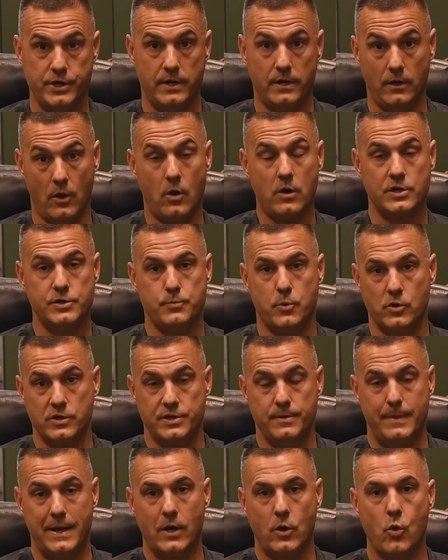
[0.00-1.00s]
large
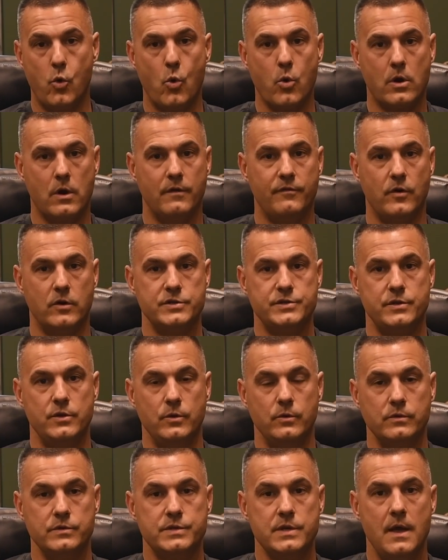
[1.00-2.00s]
portion, about a quarter of our
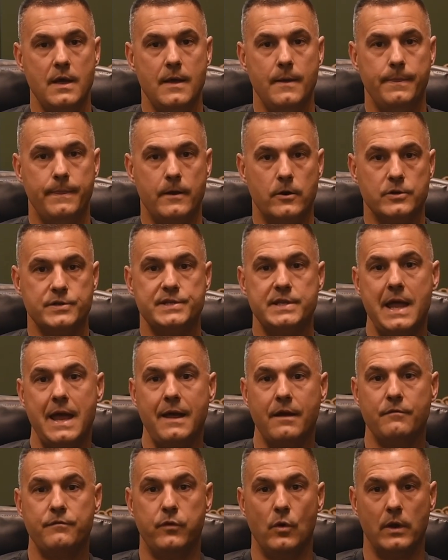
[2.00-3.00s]
students that are
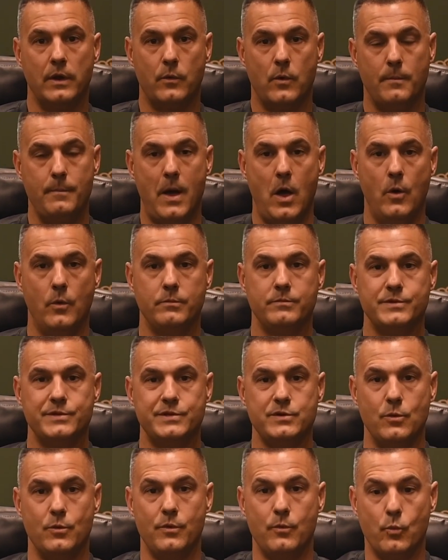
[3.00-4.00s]
staying fully remote.
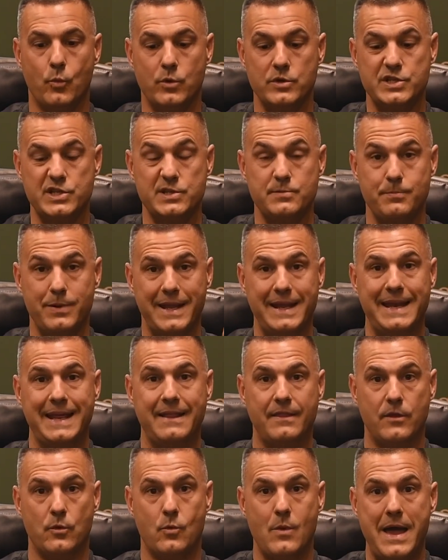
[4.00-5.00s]
So we're
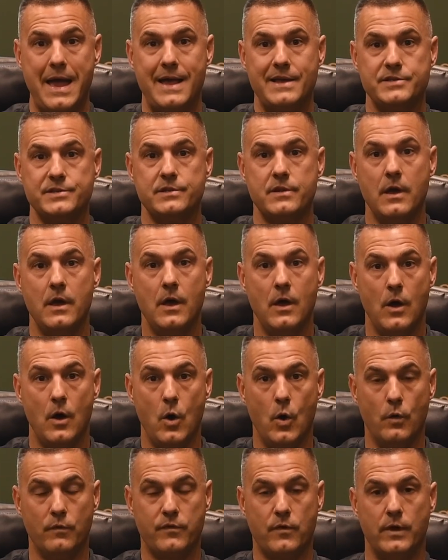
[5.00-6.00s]
splitting the rest
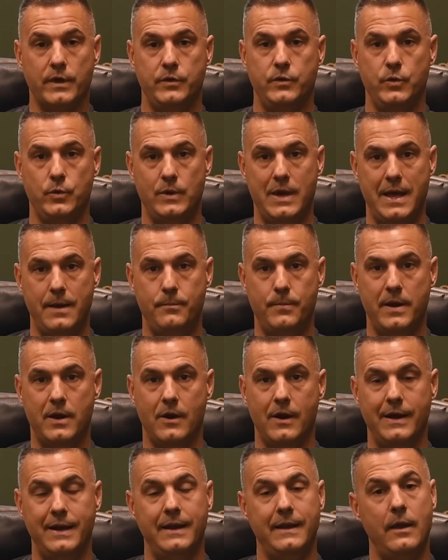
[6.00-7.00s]
over a 2-day
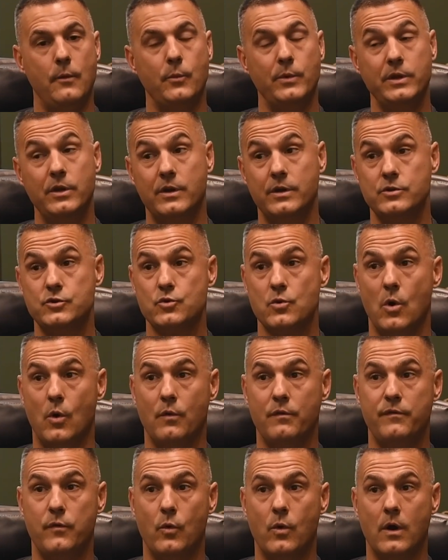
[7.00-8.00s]
period. And then when you control
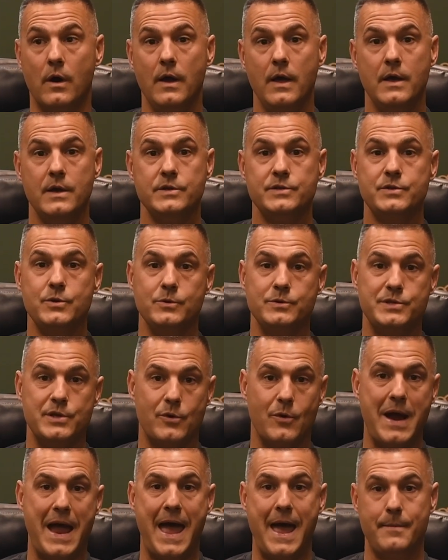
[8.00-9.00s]
for students that
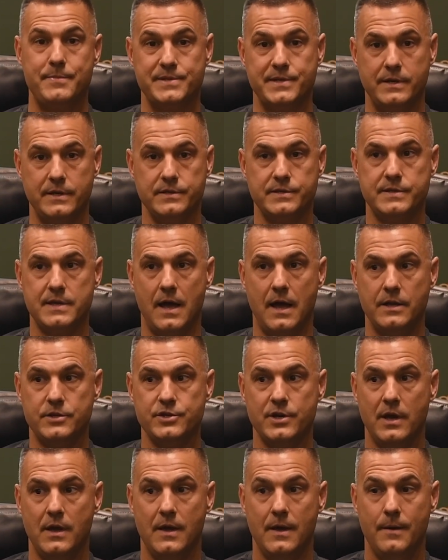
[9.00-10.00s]
are absent and
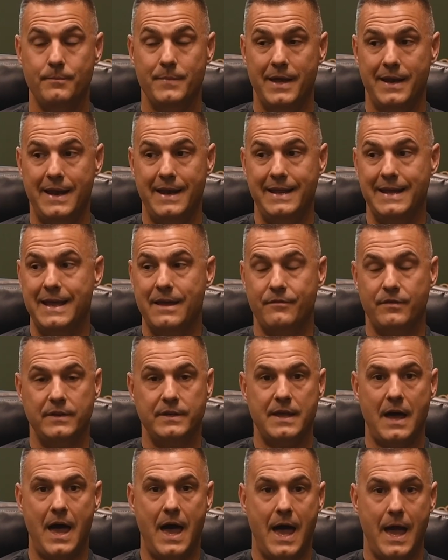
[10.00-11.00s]
such, at any given
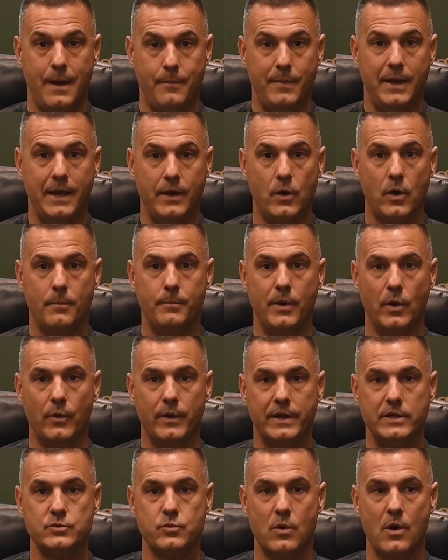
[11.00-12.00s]
time in our
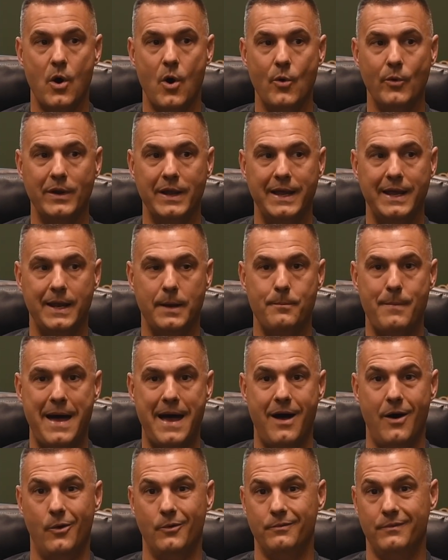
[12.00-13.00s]
buildings, we're only at
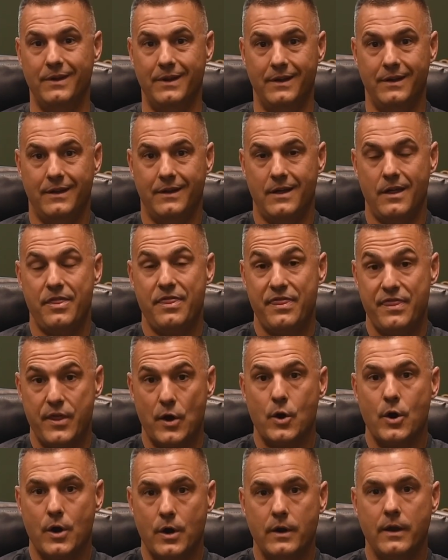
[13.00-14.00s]
about a
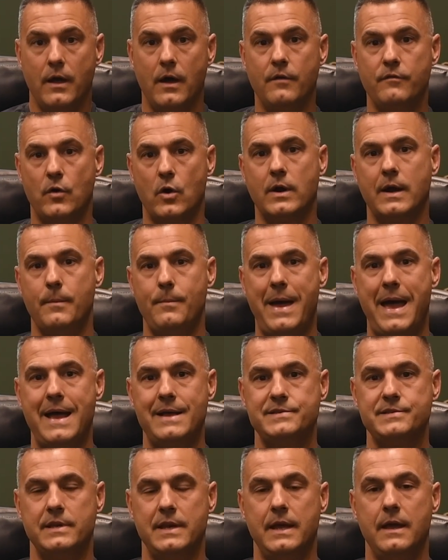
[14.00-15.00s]
third of our
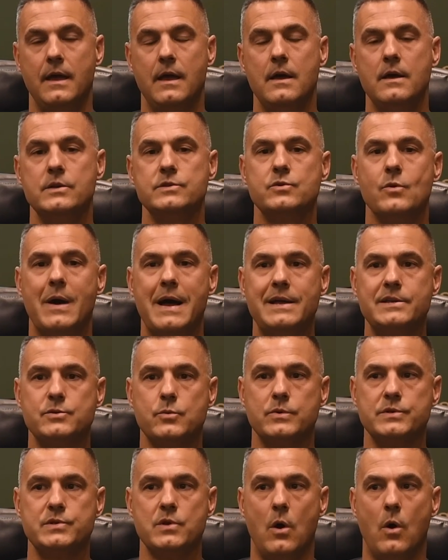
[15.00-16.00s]
capacity. So as a
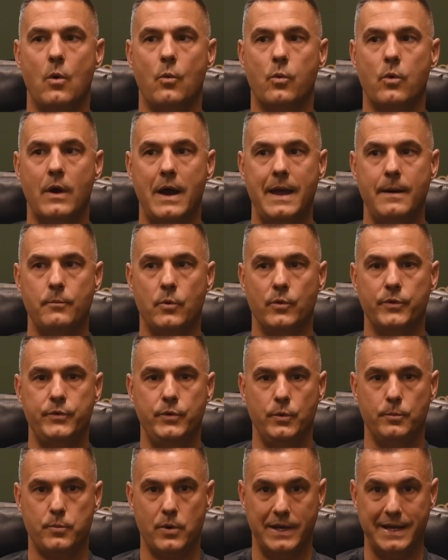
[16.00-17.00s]
result, we're able
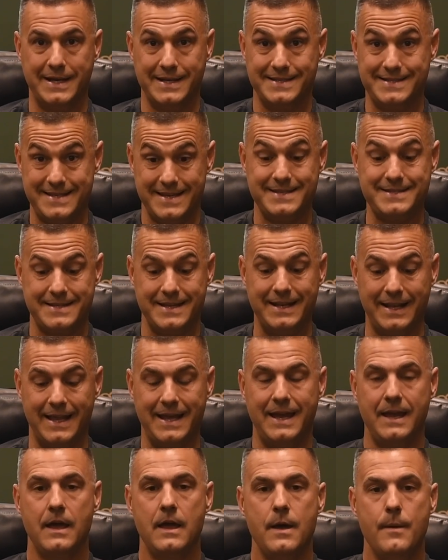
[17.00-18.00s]
to pretty
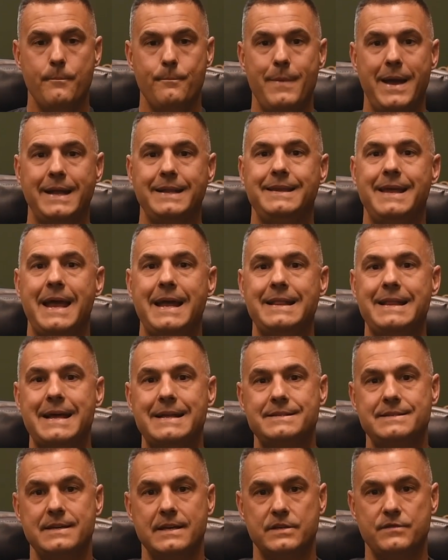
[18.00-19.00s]
consistently maintain
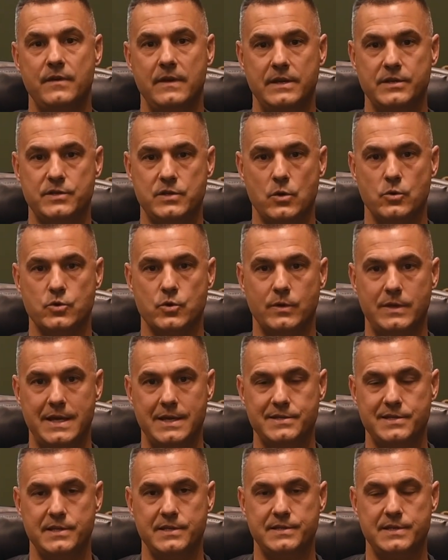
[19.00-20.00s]
that 6 feet of social
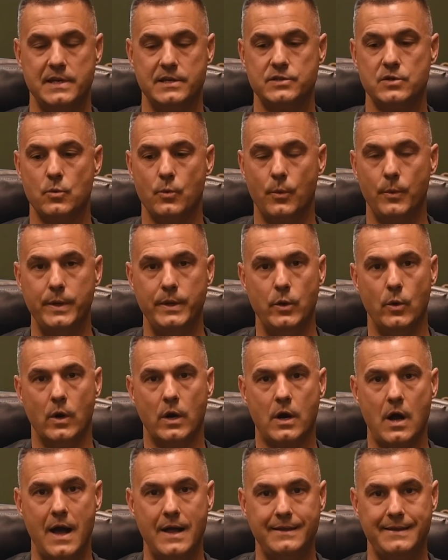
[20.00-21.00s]
distancing. So when we do our
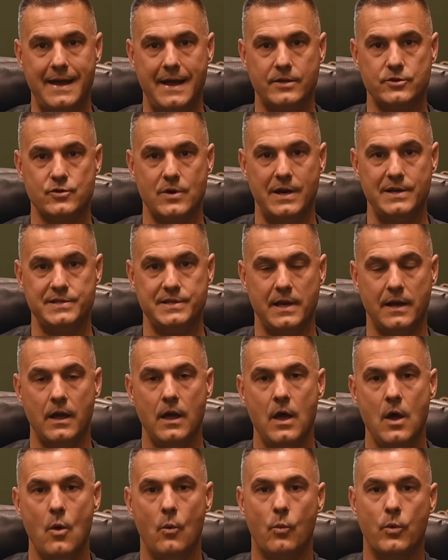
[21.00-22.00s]
contact tracing,
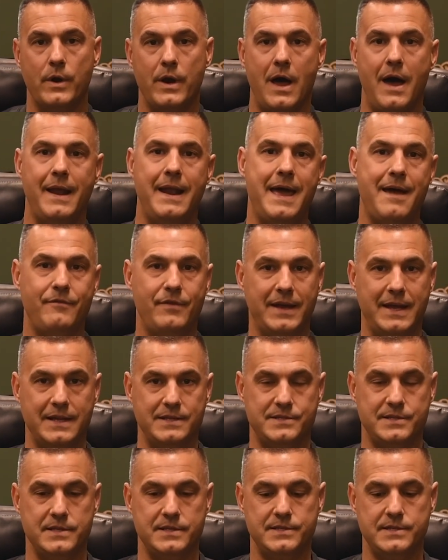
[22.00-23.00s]
we're not having
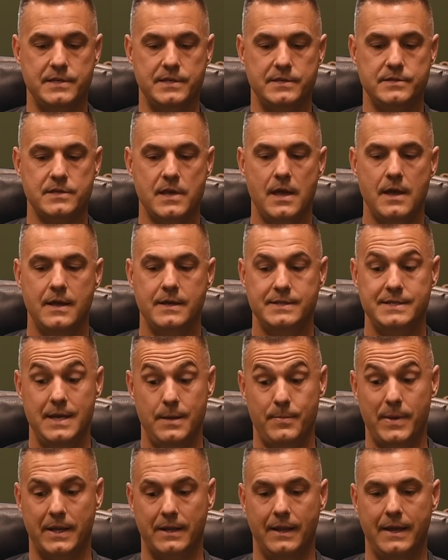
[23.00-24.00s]
instances
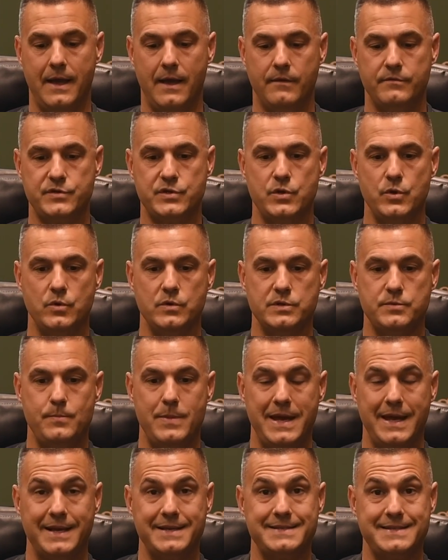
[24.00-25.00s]
typically of students
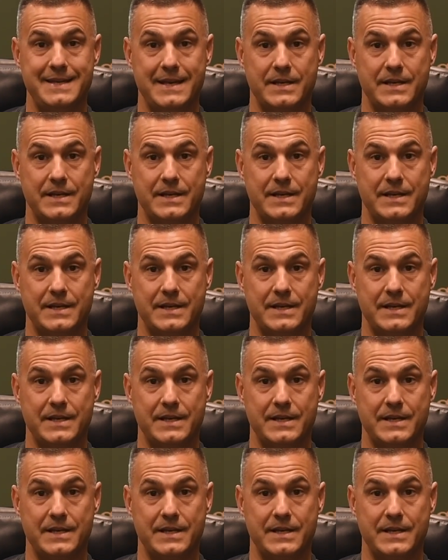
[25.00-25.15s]
being